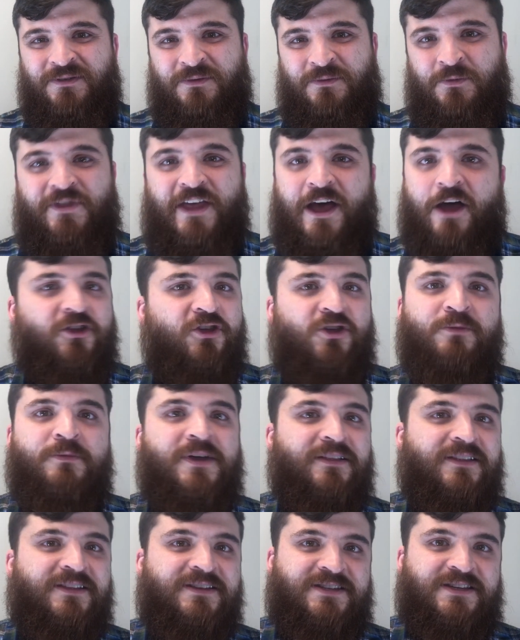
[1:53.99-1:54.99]
Without
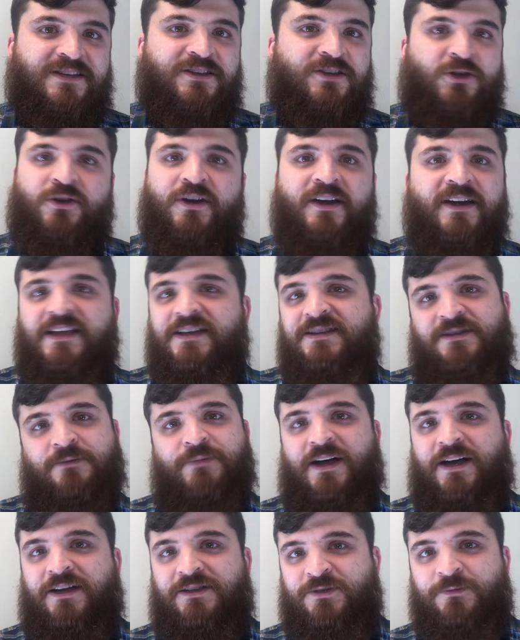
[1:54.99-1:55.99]
humility, unity is
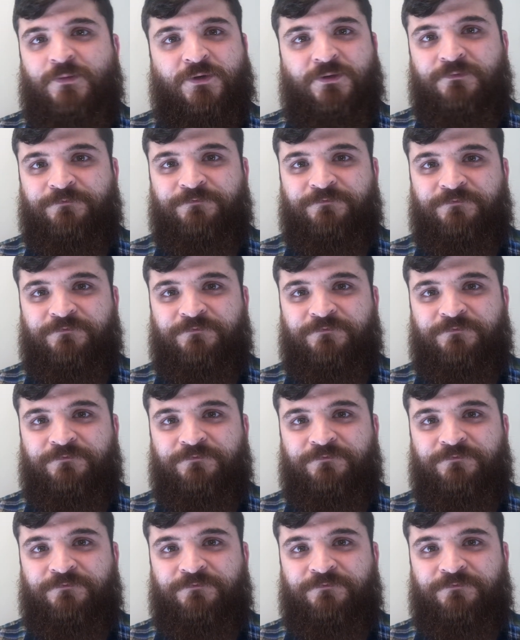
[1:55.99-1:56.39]
impossible.